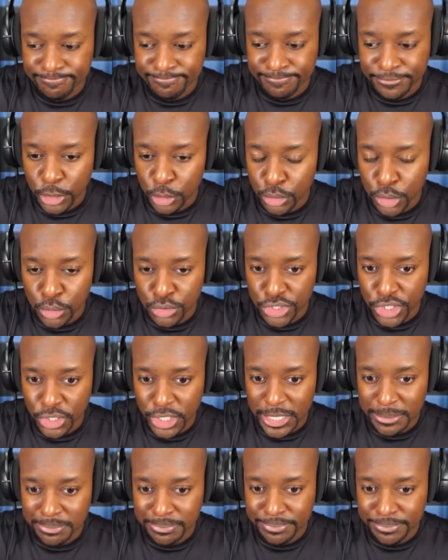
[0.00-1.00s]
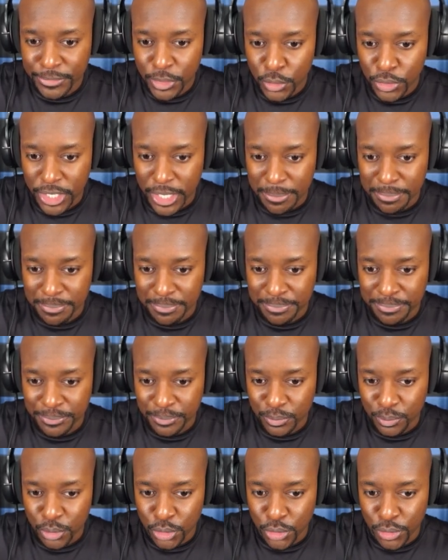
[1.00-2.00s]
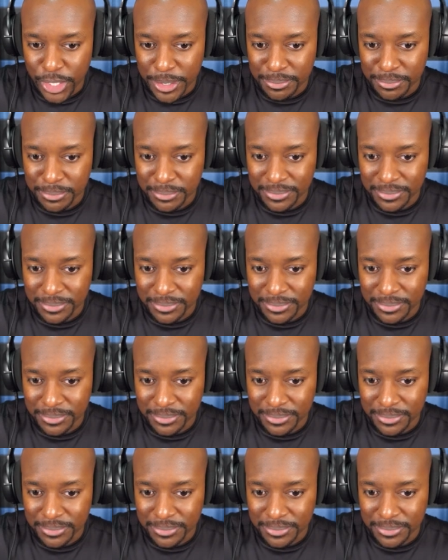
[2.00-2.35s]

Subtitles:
No skill up. Okay. Well, great.